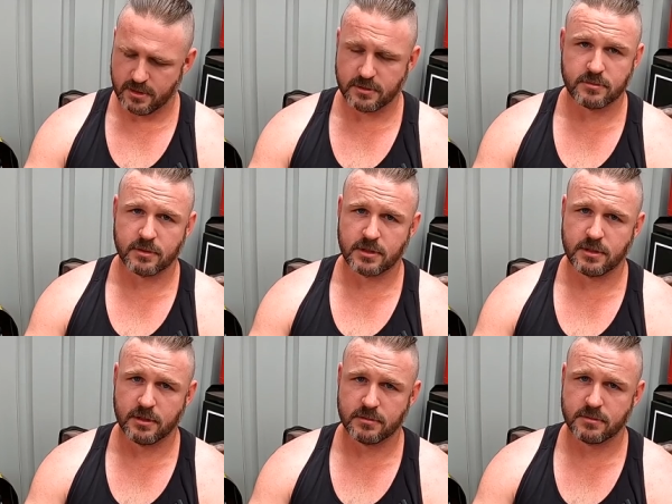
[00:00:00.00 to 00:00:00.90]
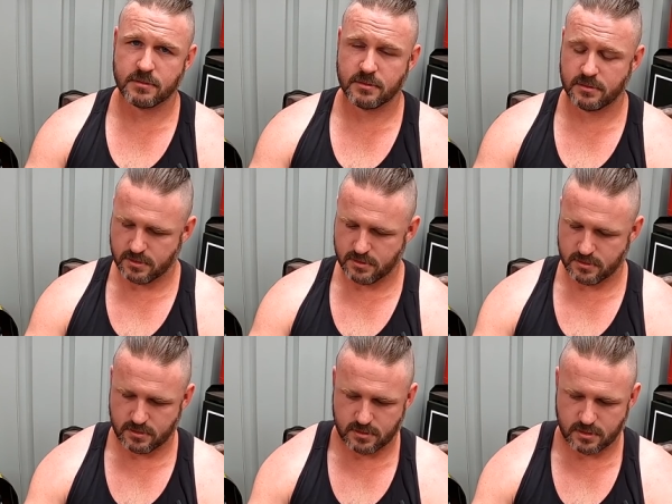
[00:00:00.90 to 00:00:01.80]
He's really cute.
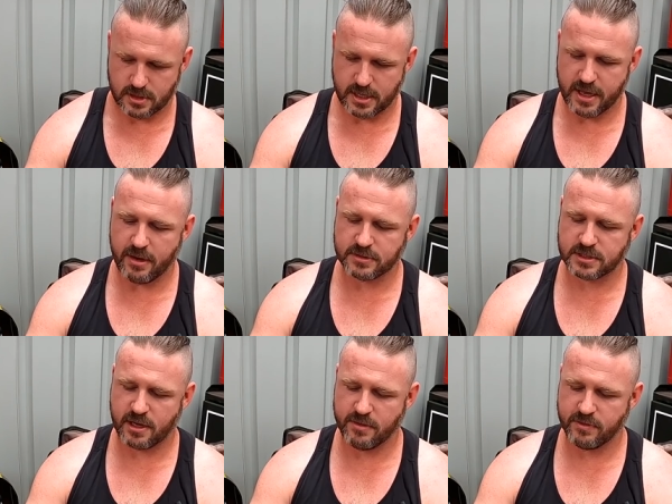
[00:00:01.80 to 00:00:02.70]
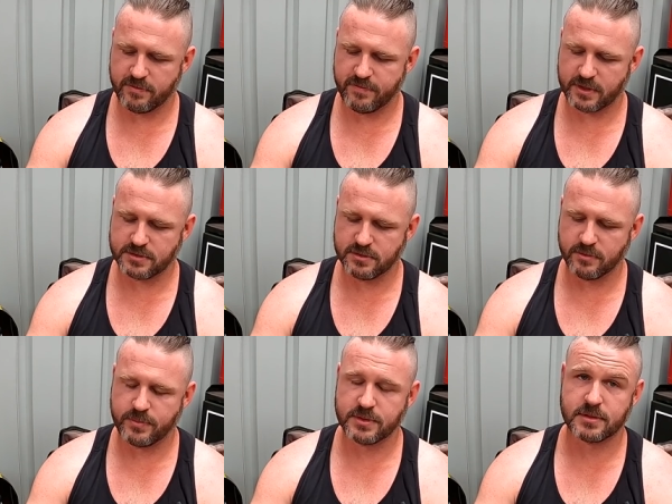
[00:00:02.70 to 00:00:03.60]
Uh, how has COVID affected
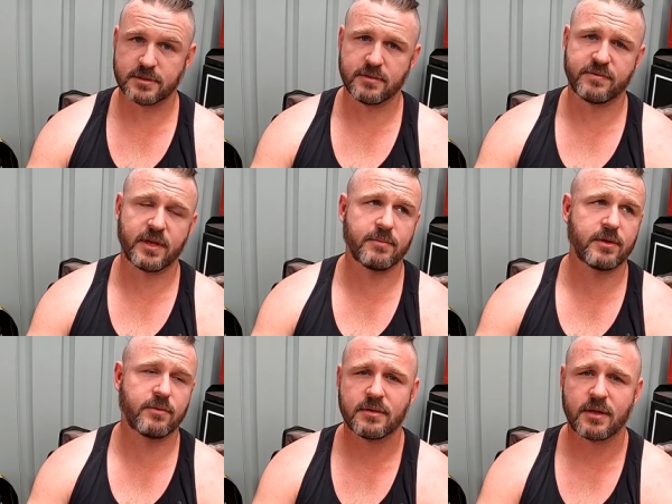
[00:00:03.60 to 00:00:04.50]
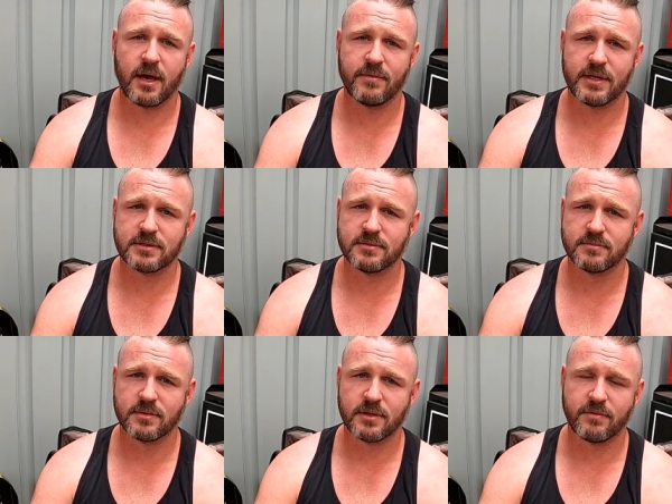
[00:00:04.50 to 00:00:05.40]
your business and family? COVID
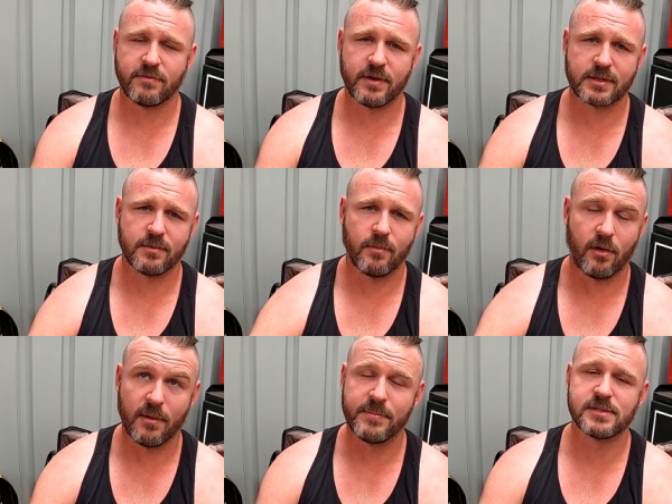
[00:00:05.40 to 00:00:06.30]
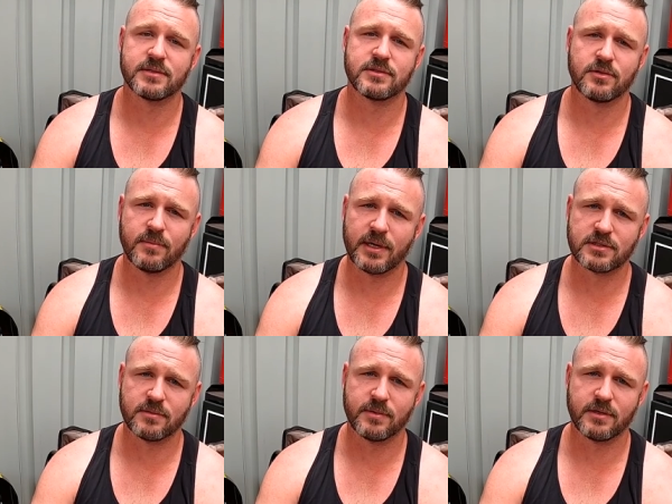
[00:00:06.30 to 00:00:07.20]
hasn't really affected my business too
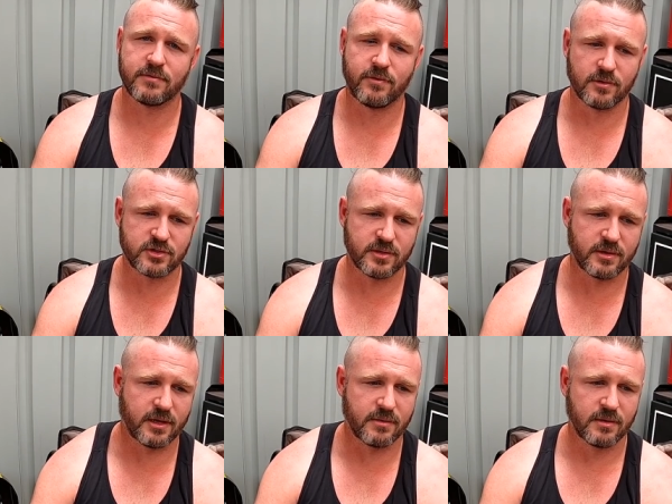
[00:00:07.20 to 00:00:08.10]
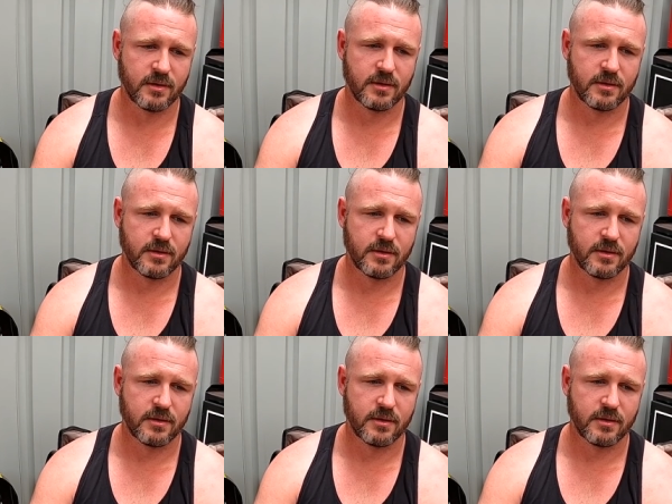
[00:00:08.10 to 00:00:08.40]
much. I've been fortunate that